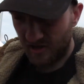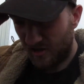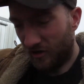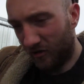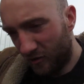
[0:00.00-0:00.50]

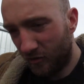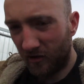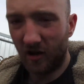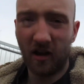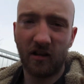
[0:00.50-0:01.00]
you
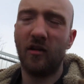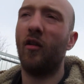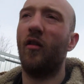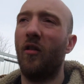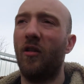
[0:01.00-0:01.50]
could
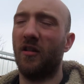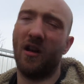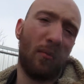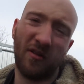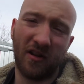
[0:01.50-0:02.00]
call
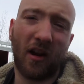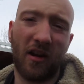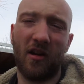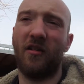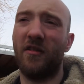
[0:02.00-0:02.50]

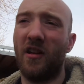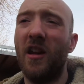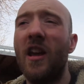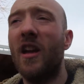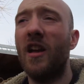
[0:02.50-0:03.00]
Yamasaki RC
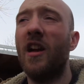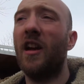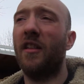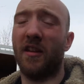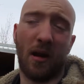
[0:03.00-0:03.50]

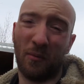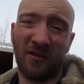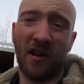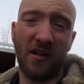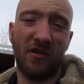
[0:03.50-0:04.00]
the
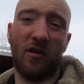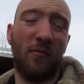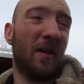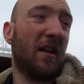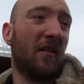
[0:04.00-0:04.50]
Yamasaki show,
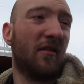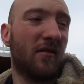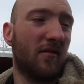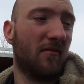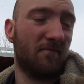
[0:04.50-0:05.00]

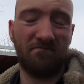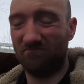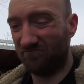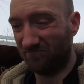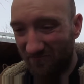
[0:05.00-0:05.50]
because
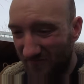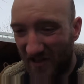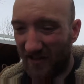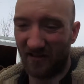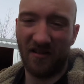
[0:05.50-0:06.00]

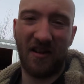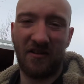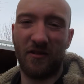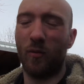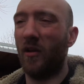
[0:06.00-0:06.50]
technically
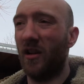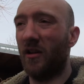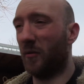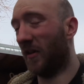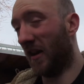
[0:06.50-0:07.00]
that's just what it
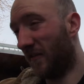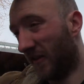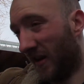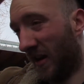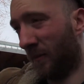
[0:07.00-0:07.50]
is with a
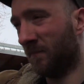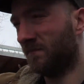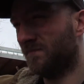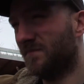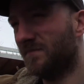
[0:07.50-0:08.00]
different name.
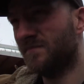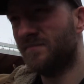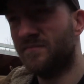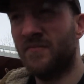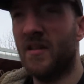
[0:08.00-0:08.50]

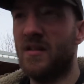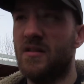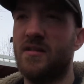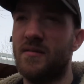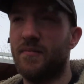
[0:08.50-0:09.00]

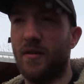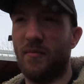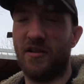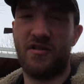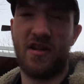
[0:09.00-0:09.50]
Pretty
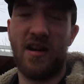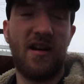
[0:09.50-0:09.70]
much.